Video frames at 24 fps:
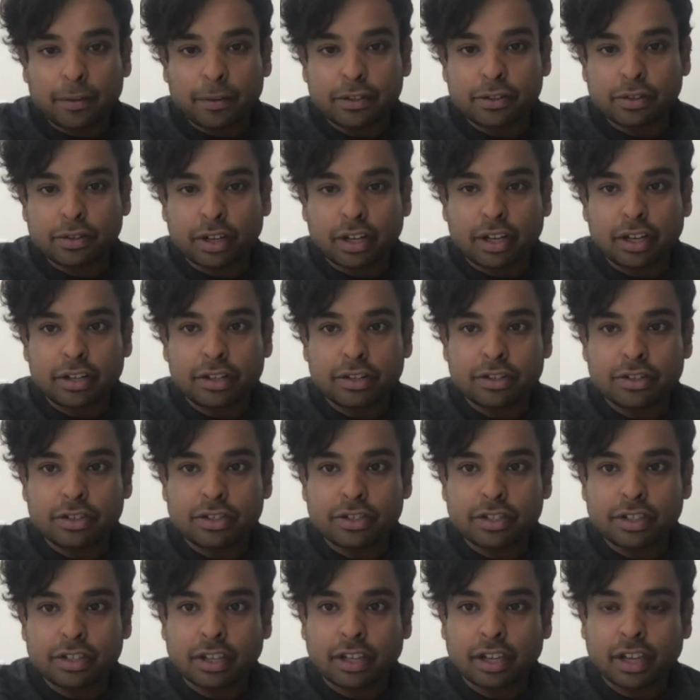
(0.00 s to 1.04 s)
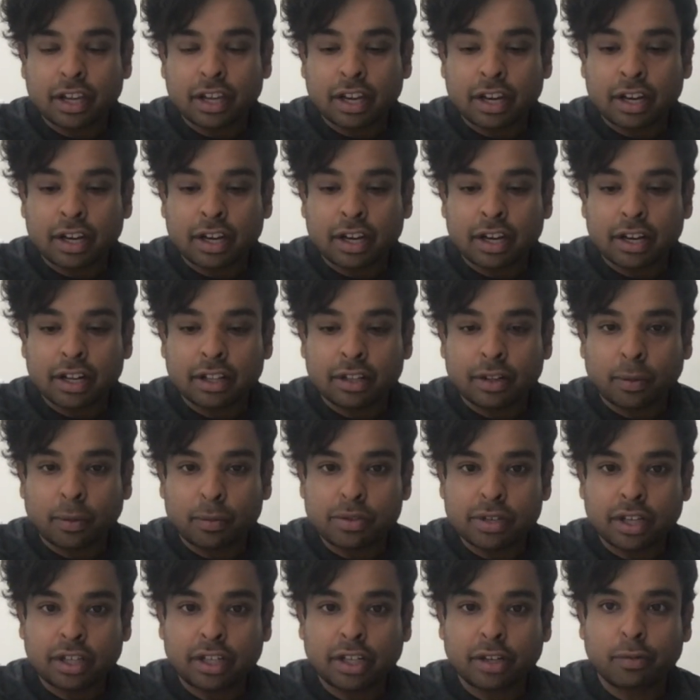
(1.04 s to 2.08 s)
it's really interesting, and the
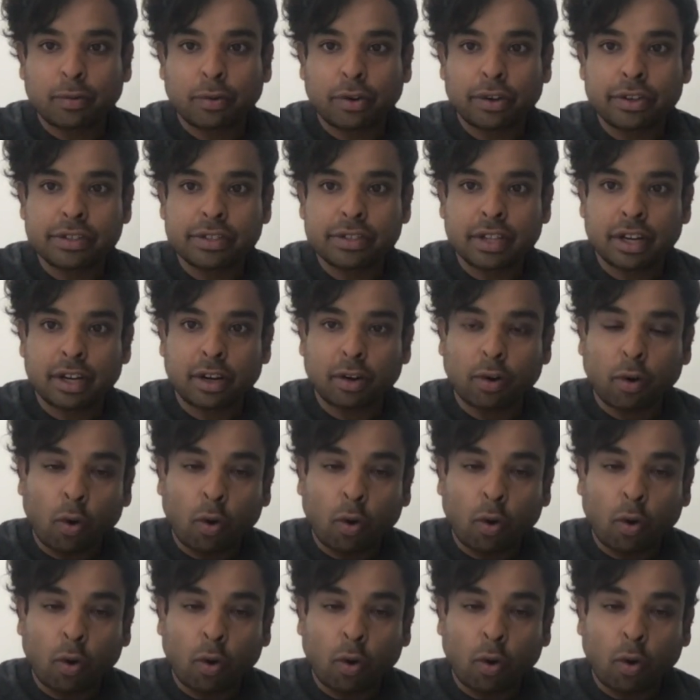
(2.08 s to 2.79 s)
objective was that